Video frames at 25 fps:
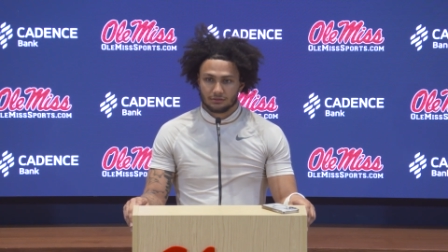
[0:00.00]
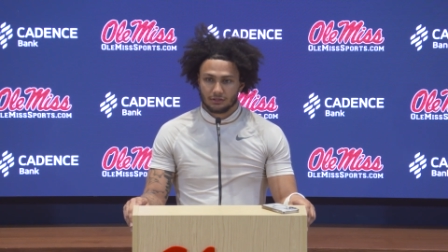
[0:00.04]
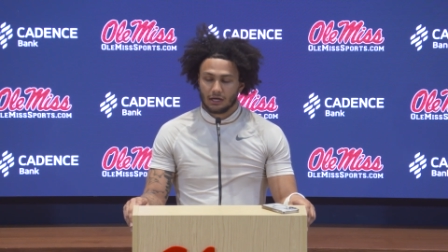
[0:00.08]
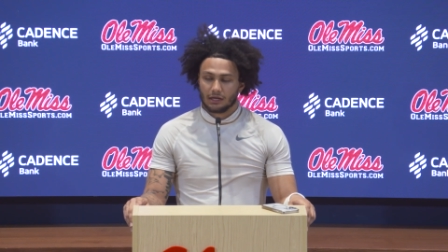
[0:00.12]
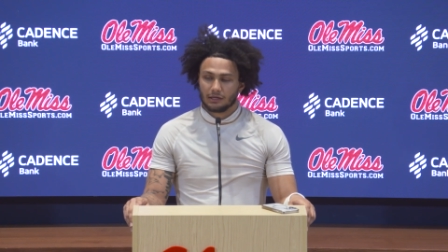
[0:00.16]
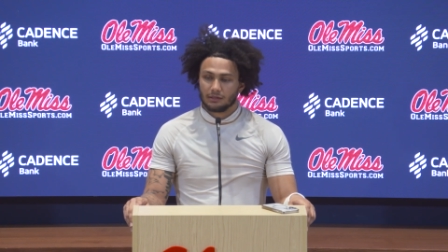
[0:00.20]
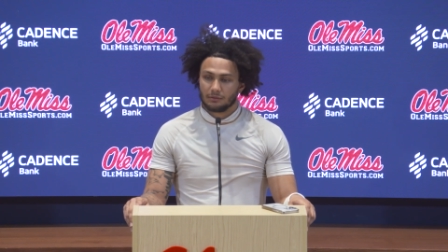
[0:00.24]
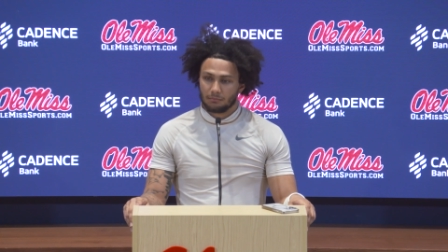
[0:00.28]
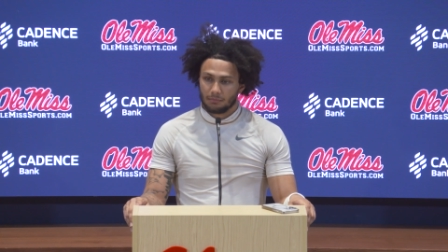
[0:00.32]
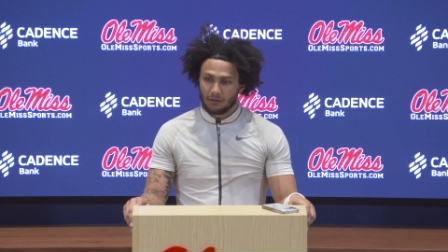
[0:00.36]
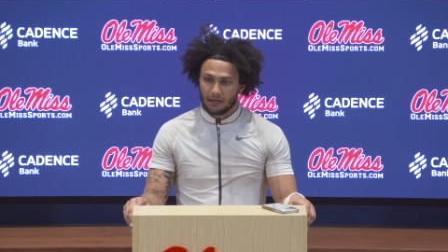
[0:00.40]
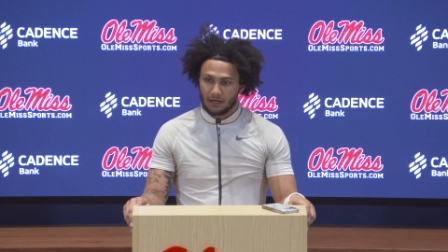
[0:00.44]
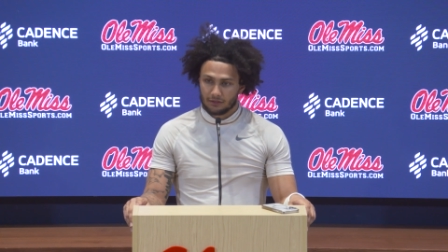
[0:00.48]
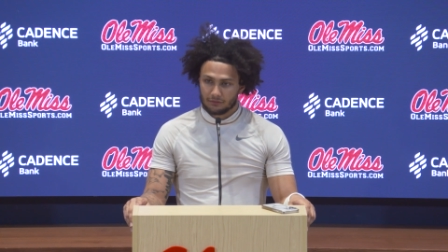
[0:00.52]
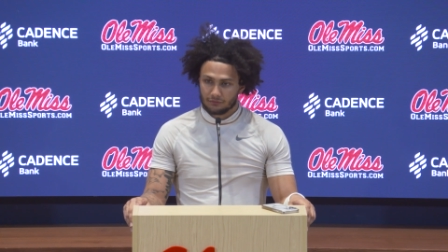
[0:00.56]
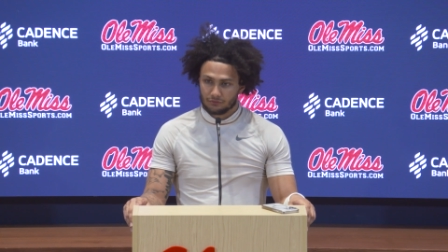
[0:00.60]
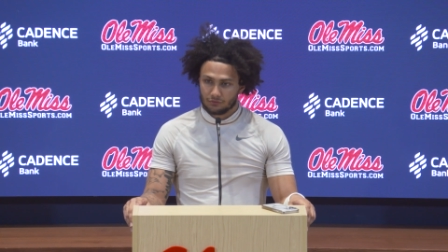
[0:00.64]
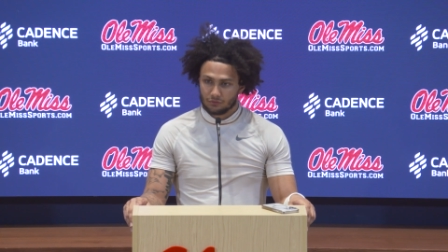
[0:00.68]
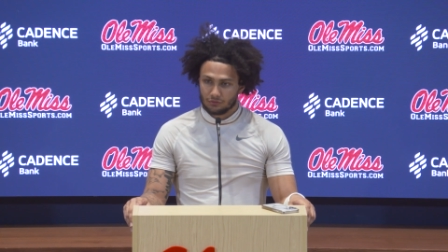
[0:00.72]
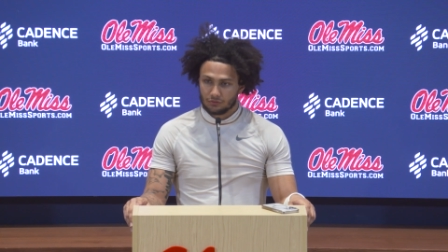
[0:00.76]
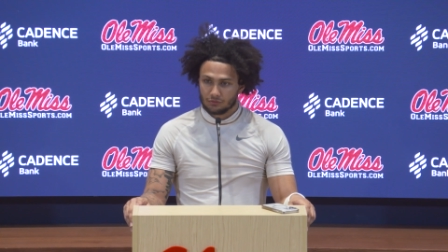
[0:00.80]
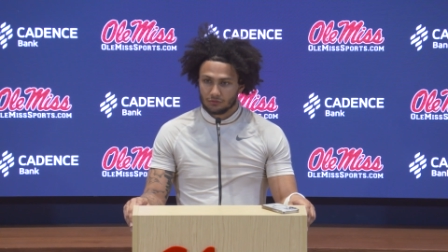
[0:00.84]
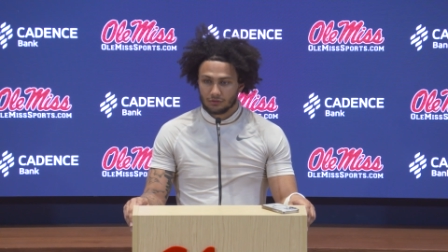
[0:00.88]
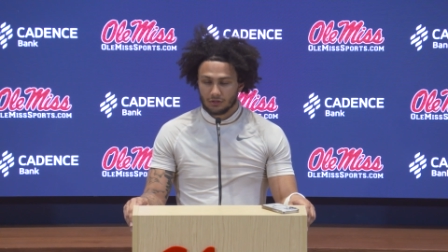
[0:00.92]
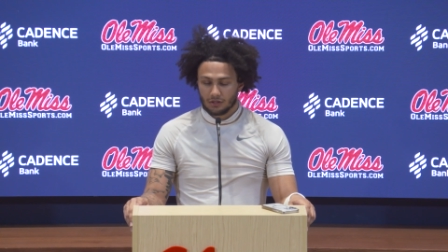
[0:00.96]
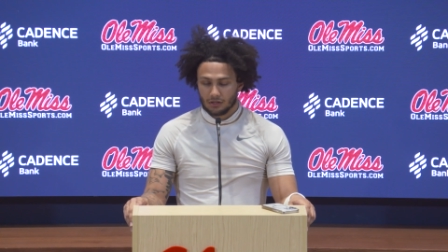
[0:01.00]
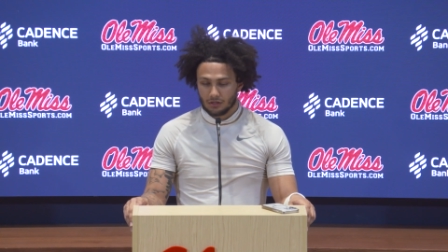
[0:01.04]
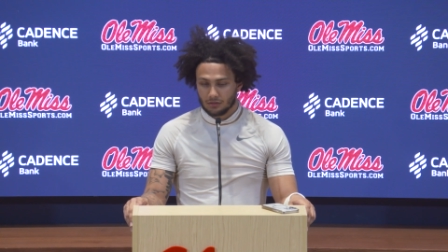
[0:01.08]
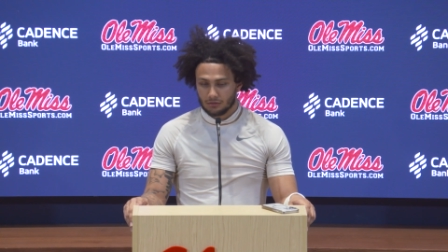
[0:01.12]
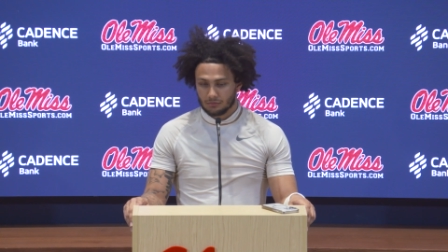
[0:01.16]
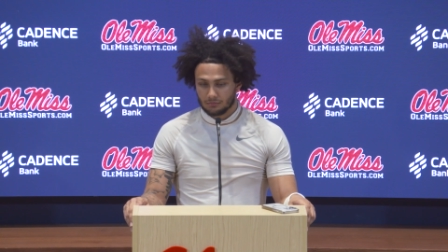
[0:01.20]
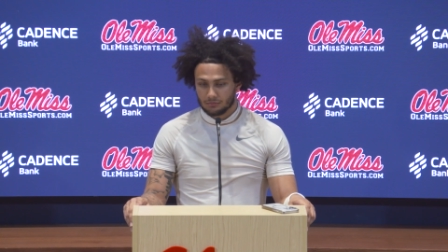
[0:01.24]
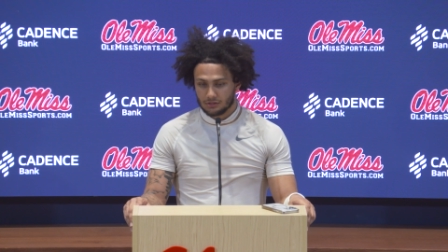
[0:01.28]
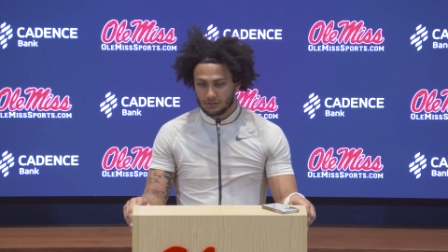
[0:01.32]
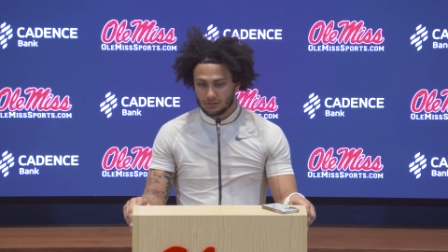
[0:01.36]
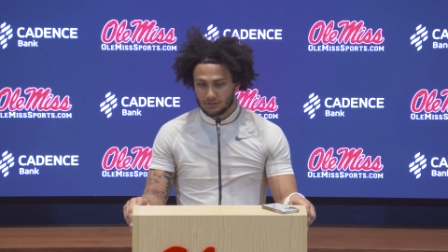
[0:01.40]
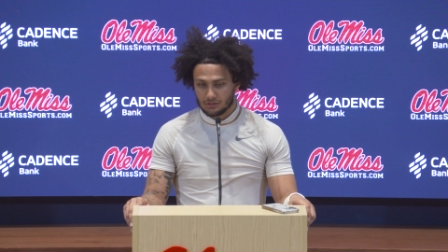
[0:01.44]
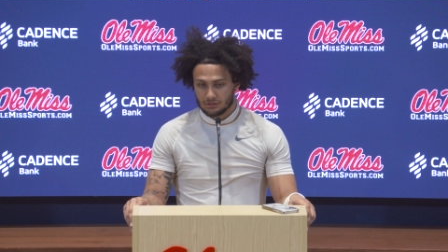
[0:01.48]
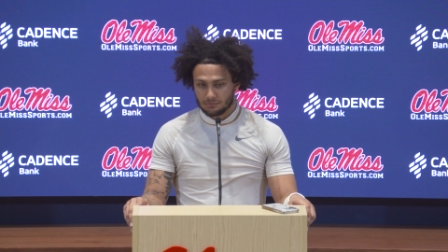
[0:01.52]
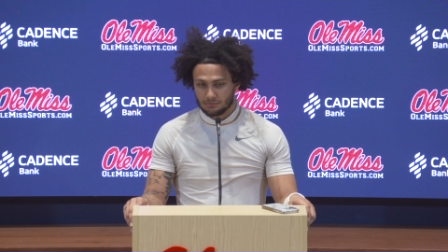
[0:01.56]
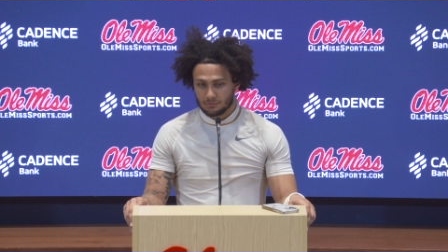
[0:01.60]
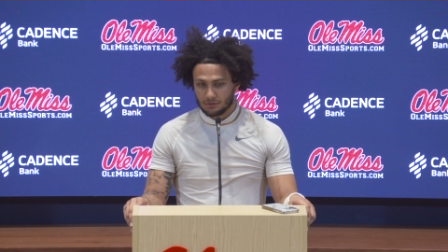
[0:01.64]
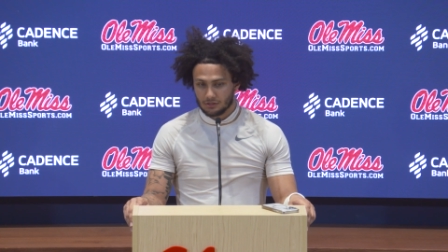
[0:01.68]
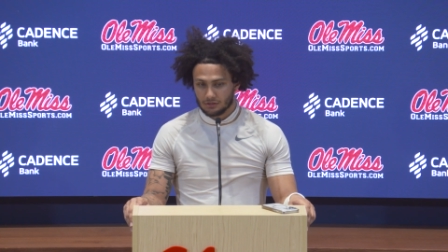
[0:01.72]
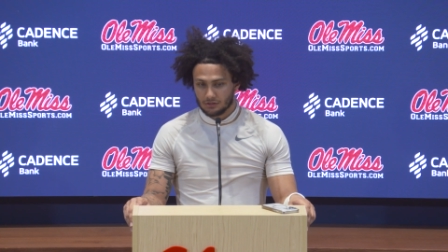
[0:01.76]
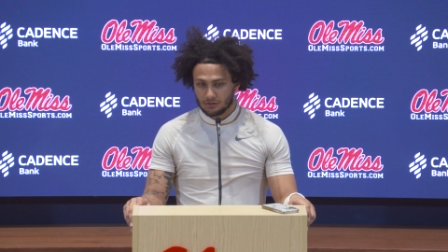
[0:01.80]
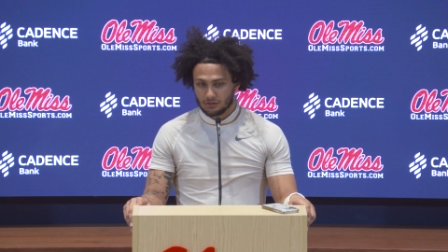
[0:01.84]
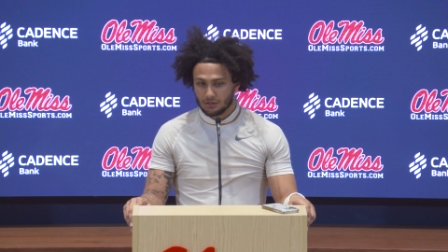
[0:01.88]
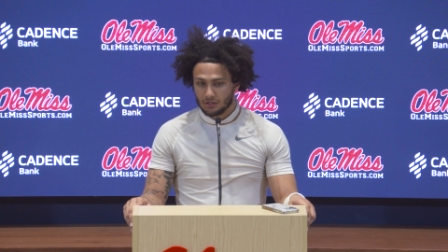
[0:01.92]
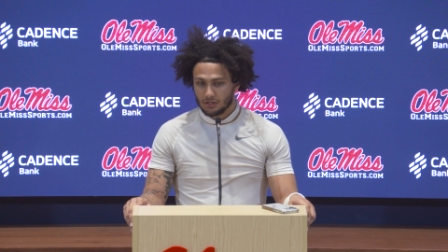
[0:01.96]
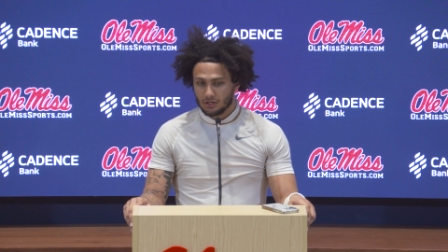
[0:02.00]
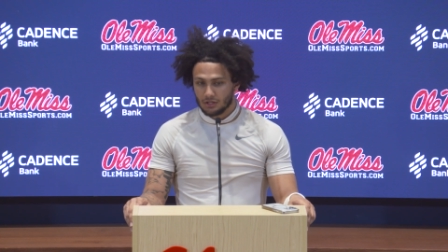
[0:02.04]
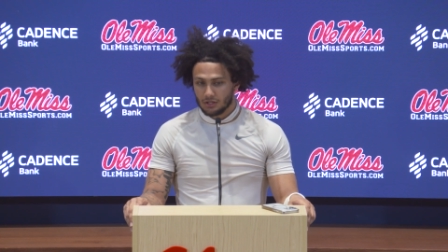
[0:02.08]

not impactful. Um, and he's been a,